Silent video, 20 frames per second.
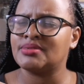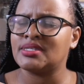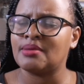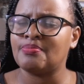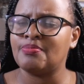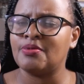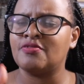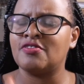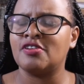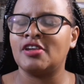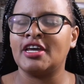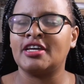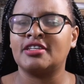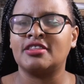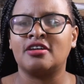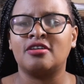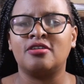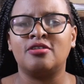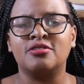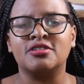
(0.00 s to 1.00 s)
up if you like the
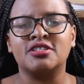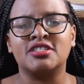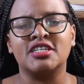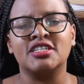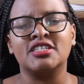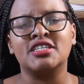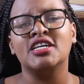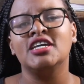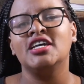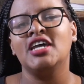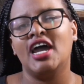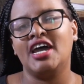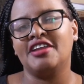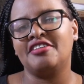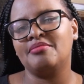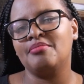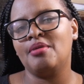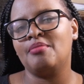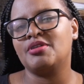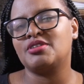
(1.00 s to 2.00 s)
content, and
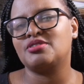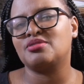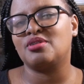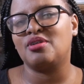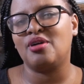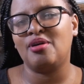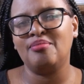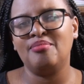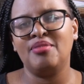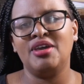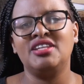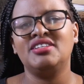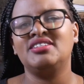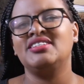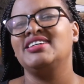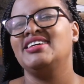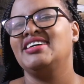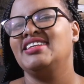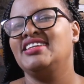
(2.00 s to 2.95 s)
remember to comment.